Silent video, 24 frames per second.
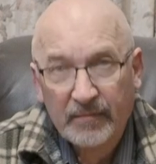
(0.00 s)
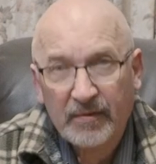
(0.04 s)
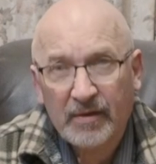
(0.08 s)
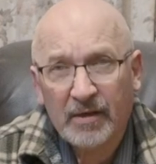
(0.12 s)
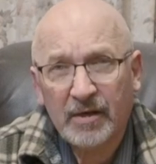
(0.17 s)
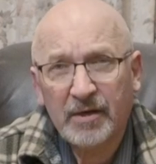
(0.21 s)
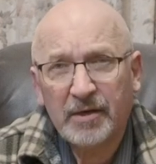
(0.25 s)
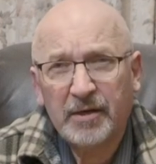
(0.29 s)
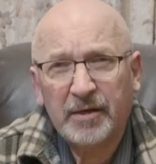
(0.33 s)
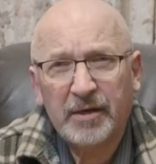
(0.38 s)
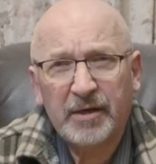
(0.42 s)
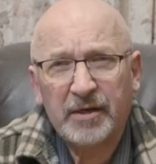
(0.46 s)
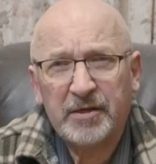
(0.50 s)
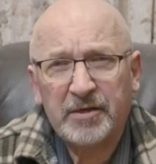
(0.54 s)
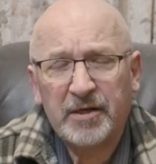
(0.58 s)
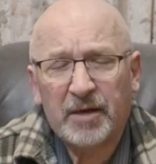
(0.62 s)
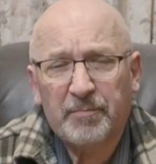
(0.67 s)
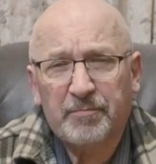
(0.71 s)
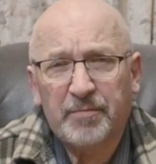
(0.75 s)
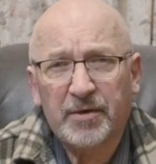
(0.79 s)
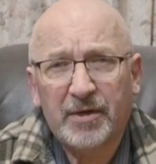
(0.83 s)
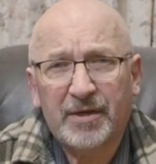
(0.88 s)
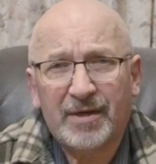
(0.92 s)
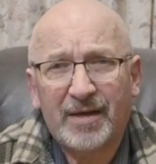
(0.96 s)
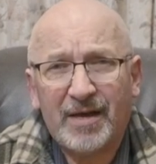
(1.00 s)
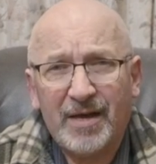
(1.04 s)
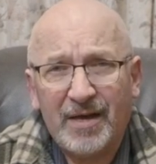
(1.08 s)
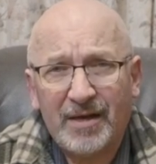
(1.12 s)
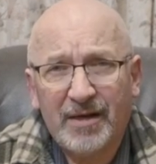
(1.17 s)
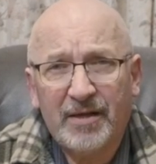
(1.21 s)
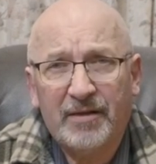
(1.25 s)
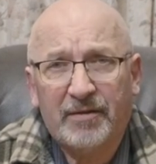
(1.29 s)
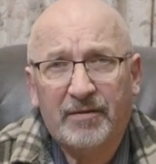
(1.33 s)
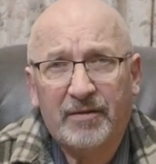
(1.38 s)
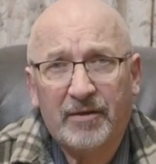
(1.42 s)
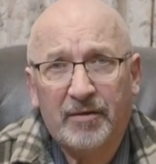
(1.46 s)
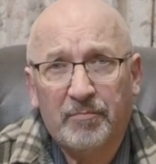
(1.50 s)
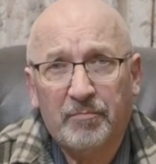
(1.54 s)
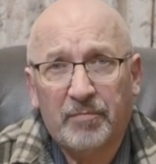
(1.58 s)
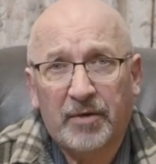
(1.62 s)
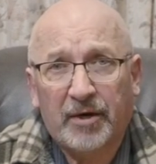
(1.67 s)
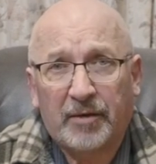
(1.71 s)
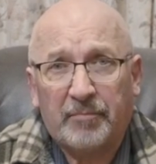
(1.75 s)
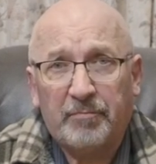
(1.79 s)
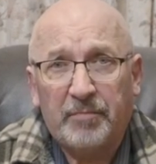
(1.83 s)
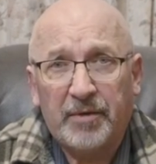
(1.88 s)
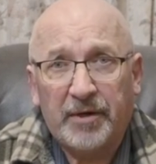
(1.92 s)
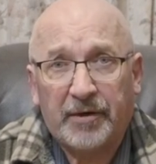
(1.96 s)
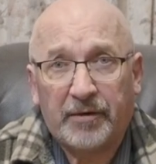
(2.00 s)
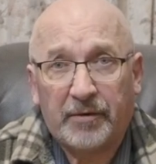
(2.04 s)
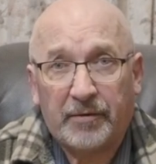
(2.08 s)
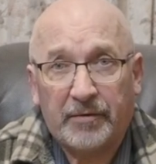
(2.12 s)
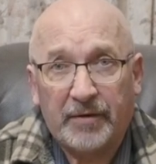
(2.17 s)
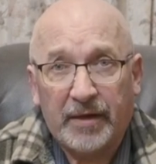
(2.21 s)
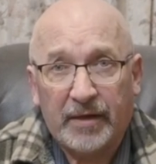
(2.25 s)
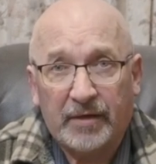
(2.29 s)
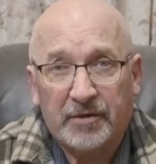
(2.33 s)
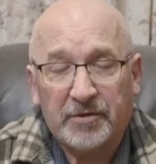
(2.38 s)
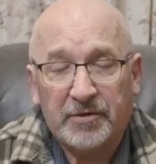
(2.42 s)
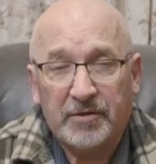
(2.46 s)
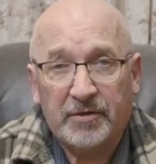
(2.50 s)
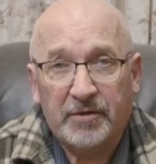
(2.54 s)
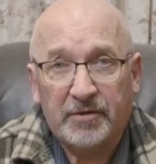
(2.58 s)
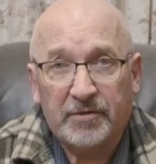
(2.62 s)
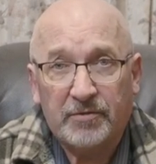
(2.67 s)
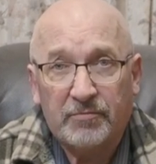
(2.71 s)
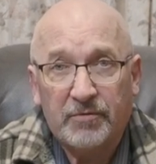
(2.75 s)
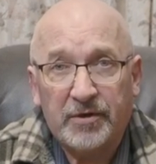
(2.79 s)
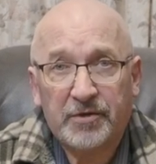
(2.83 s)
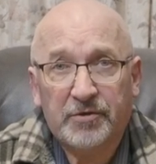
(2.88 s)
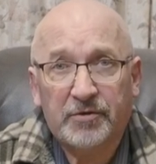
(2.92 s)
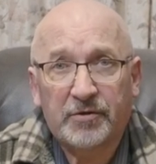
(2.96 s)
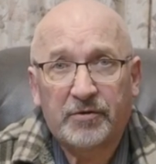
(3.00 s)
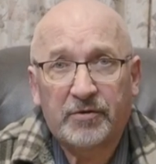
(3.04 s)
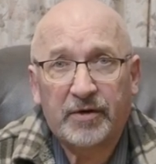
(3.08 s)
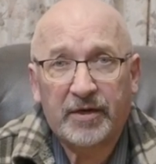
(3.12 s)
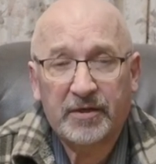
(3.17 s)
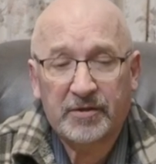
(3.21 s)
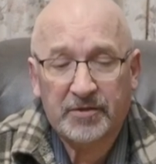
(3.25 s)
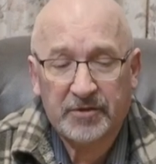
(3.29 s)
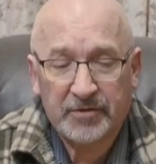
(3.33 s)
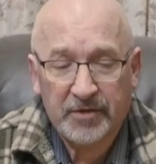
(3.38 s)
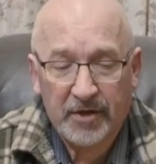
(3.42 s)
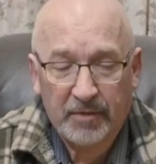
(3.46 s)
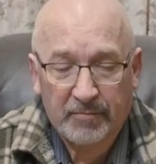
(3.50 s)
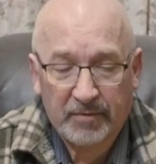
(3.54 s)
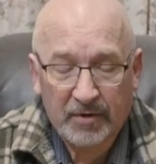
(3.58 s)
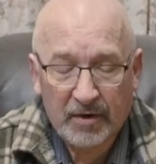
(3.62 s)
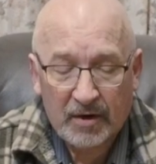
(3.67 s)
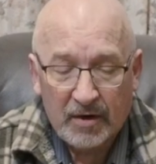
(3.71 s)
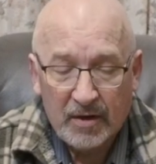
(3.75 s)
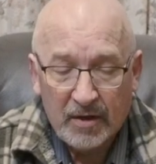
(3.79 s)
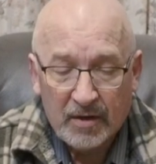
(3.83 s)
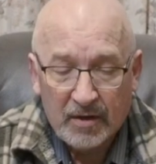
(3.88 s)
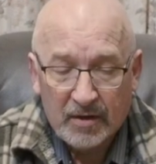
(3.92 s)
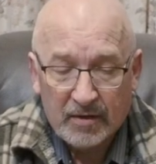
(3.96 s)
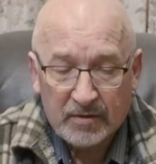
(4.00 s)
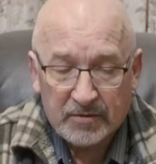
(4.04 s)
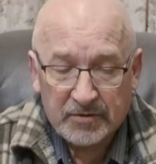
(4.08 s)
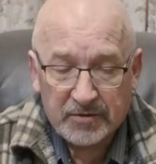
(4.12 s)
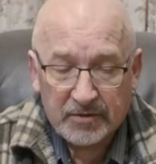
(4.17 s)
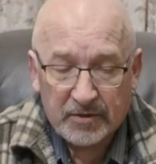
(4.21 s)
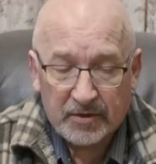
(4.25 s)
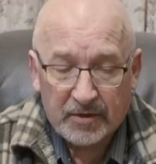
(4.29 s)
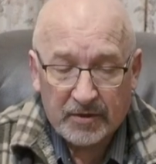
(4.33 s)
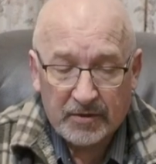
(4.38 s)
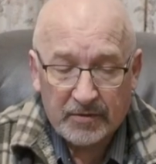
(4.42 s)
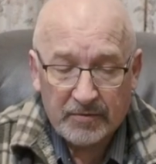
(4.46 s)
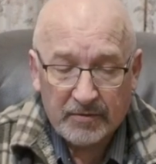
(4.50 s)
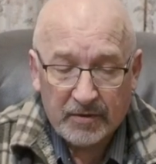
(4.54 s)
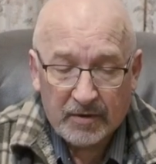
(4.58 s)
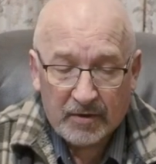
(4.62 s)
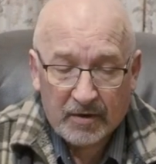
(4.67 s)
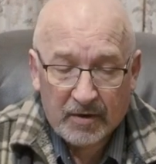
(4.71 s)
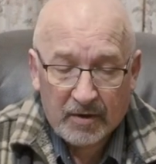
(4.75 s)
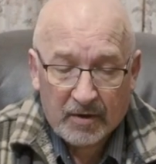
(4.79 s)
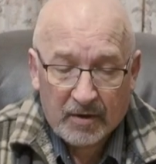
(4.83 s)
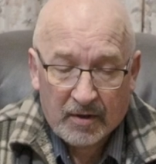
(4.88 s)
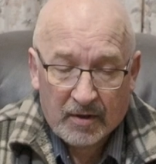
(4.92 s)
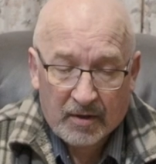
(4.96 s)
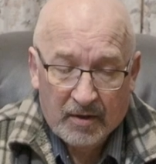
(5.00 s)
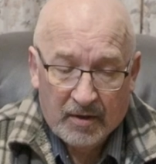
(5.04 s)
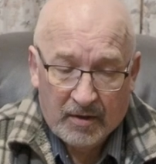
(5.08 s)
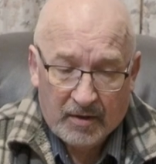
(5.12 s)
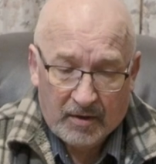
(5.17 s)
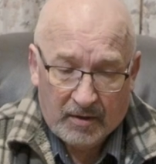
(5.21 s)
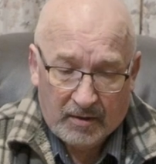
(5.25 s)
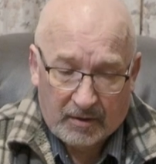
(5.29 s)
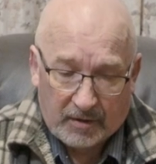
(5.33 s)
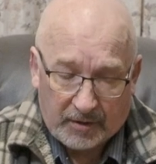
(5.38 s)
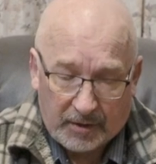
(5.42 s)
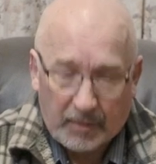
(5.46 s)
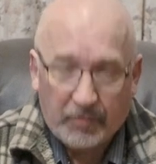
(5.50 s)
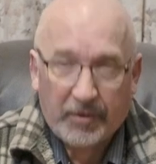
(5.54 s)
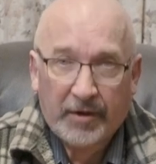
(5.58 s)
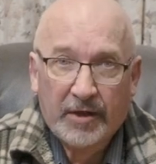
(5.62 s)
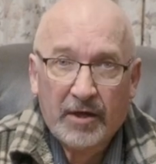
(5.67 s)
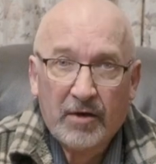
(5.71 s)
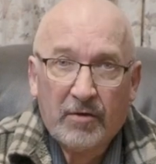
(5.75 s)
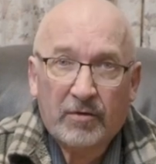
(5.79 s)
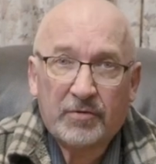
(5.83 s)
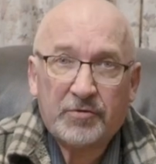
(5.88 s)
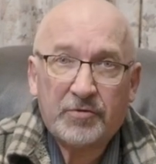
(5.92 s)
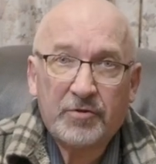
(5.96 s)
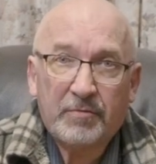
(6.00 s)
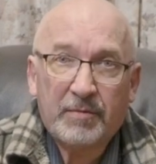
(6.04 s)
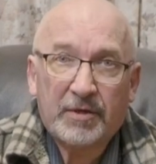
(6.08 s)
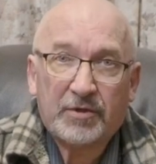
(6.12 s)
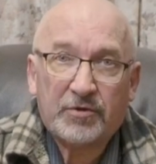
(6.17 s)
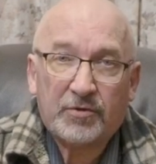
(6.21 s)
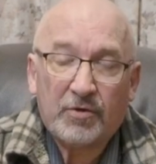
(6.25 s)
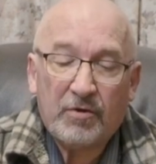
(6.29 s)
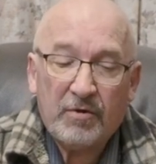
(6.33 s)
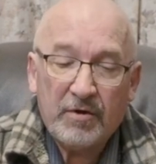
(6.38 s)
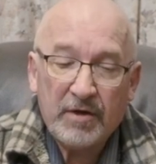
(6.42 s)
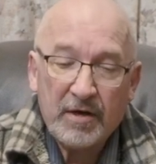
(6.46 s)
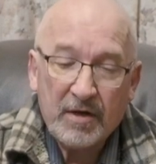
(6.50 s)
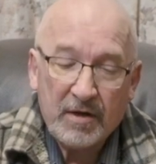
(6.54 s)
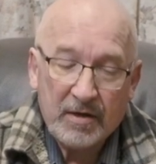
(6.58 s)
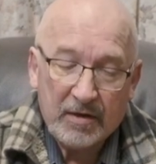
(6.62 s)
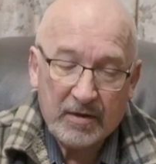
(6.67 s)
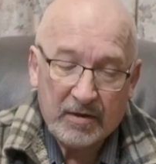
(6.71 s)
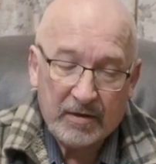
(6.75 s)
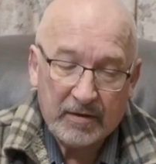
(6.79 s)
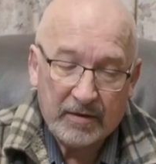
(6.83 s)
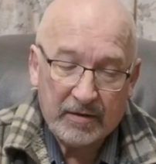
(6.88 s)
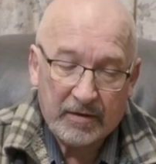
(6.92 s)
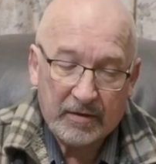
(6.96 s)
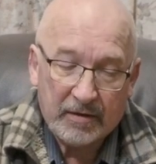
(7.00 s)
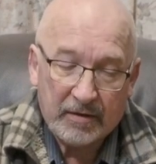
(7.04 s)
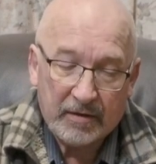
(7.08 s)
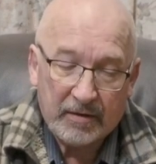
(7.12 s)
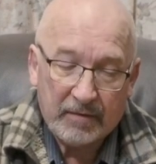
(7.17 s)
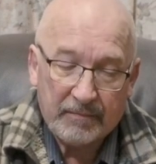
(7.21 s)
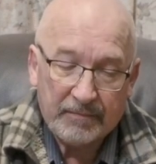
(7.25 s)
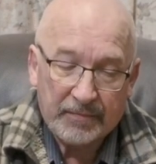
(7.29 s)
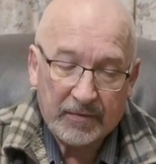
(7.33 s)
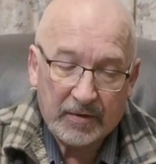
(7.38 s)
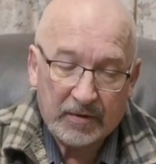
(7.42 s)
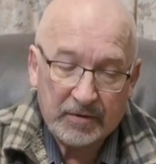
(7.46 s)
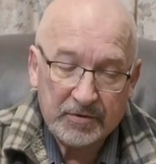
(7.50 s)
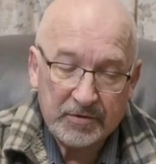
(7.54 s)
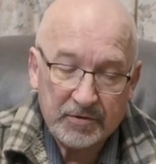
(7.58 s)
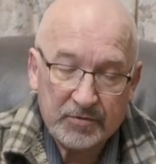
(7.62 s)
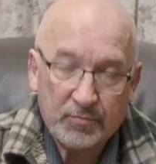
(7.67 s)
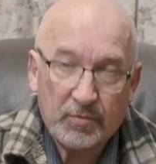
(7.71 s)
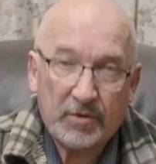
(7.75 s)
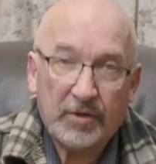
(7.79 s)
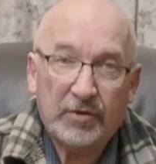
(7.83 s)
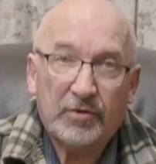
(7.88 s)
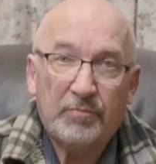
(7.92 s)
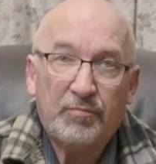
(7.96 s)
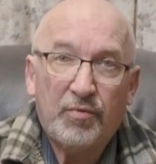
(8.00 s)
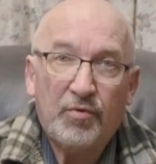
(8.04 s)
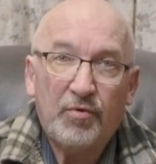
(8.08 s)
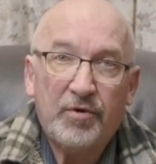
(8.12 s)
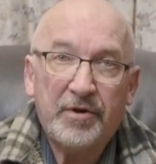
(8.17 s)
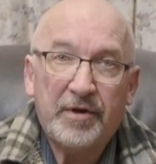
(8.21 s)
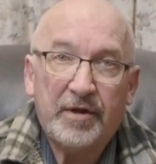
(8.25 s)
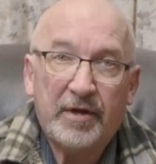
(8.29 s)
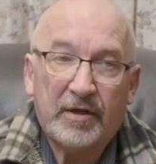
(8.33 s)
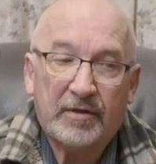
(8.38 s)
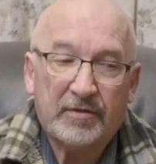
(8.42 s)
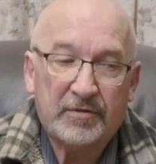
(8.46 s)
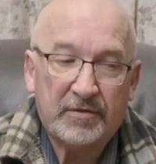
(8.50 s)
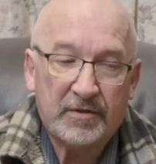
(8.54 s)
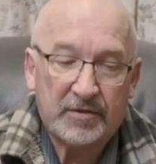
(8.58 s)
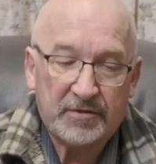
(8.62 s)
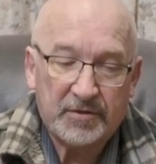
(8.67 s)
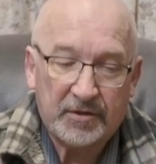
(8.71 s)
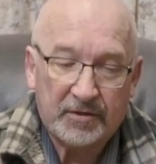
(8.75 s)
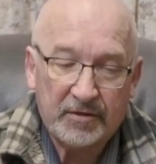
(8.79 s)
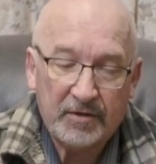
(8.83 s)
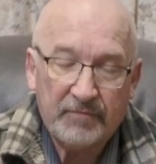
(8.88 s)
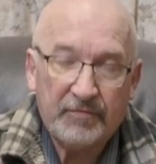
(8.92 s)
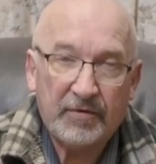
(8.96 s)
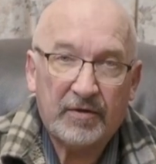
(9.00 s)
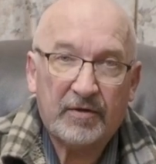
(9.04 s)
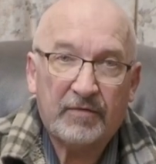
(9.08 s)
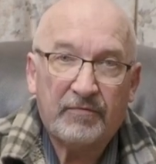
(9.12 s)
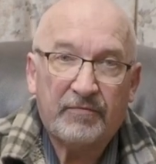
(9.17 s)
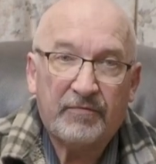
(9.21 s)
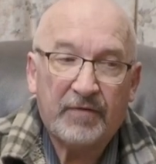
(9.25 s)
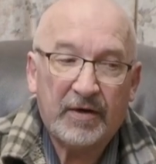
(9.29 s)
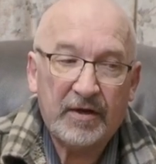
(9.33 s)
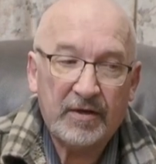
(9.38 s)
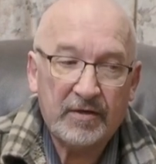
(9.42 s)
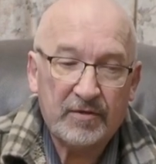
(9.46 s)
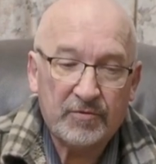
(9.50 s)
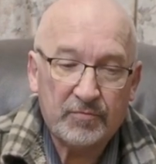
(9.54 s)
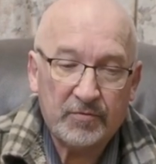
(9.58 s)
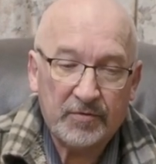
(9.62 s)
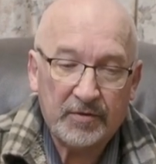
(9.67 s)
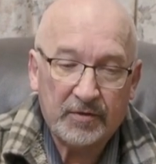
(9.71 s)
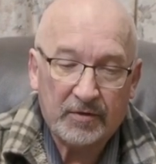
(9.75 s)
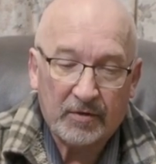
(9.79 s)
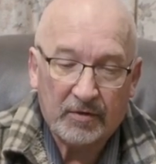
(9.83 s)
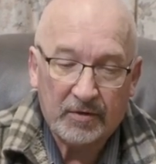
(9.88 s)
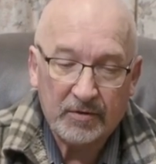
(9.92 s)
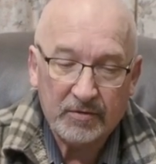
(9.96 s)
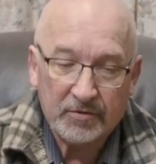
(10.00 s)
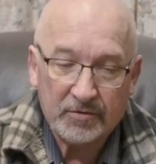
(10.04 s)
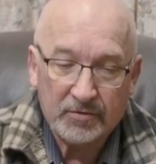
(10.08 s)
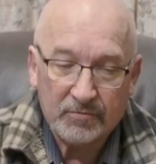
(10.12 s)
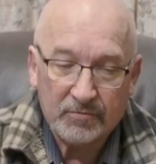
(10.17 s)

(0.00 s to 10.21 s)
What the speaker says: and it ends up being anything but better. It actually is a retrograde step. So I don't want to go on too much longer. I just wanted to point out significant failures with it. I used to